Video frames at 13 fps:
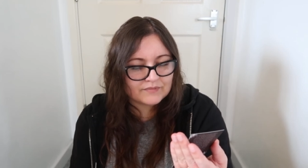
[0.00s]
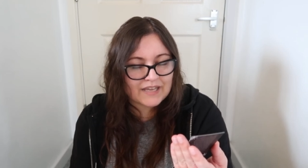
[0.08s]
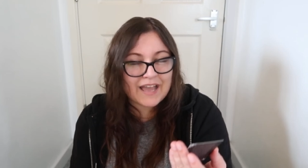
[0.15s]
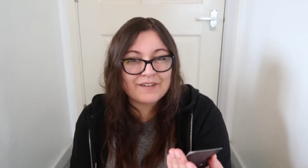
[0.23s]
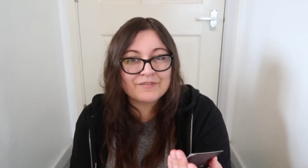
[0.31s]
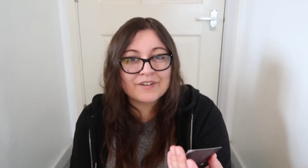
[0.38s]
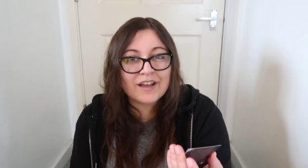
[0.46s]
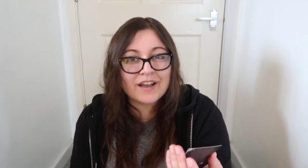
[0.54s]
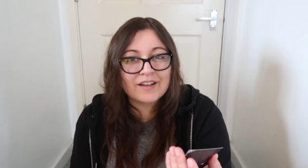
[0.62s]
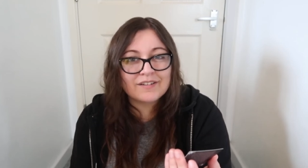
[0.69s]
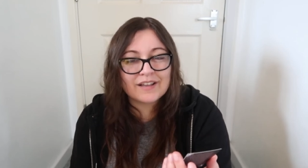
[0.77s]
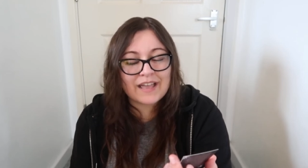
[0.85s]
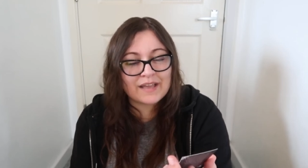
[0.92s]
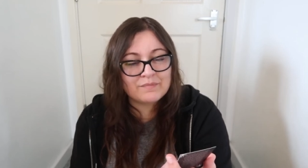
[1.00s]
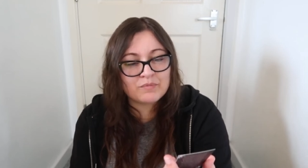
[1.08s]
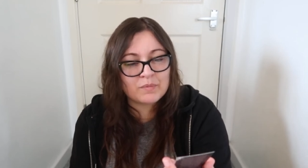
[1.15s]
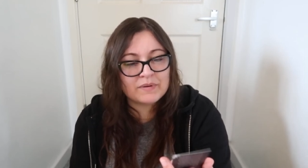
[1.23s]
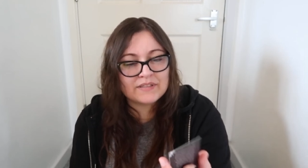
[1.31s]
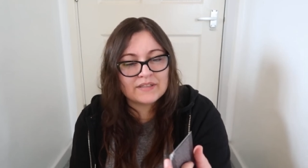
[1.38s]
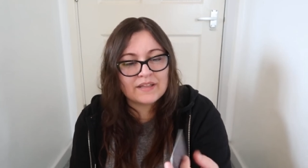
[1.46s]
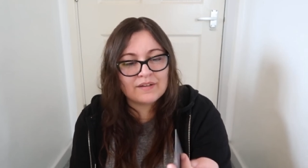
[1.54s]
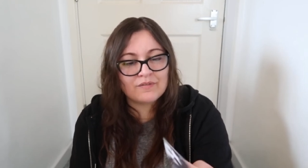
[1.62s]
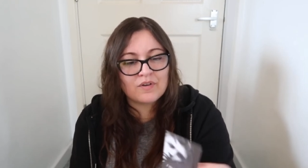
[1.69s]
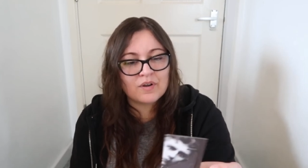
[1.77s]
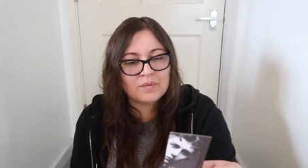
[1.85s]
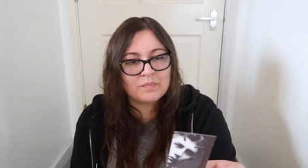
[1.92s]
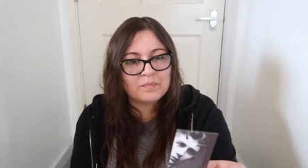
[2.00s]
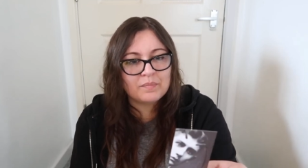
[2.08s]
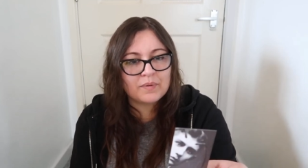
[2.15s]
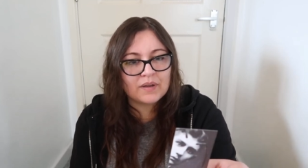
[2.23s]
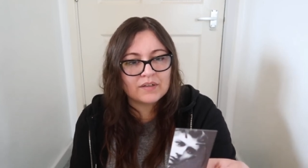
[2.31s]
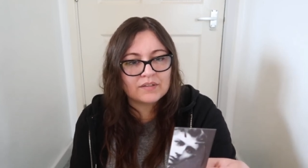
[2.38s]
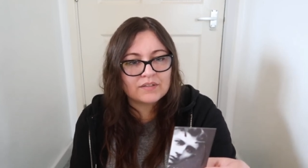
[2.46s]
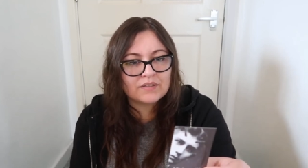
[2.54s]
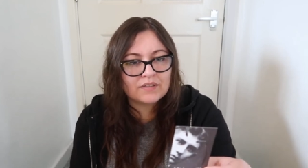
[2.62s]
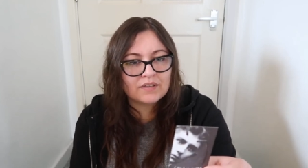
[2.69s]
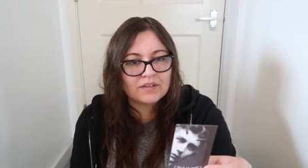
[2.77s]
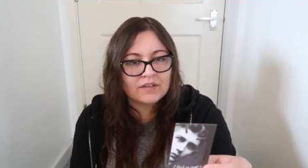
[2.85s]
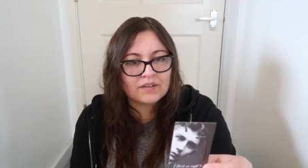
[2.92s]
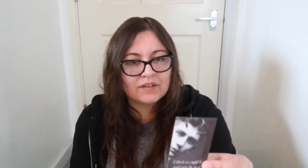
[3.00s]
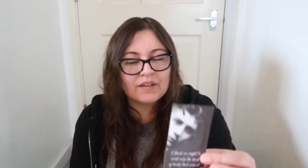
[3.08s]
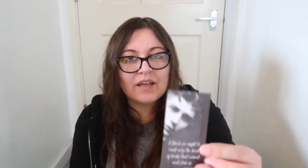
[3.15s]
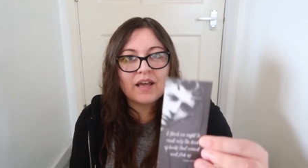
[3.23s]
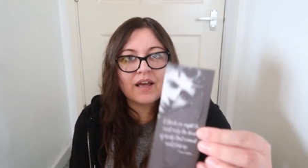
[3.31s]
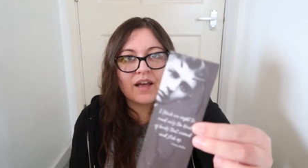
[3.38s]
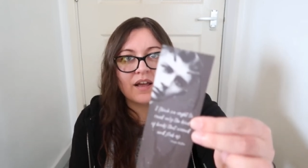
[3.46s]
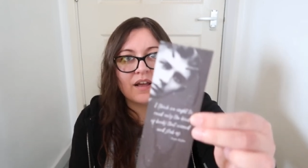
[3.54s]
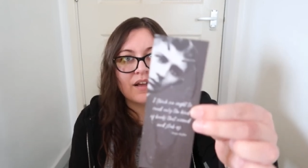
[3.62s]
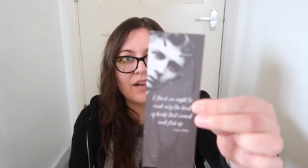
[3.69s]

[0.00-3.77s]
Kafka. Again, probably said that wrong, but yeah.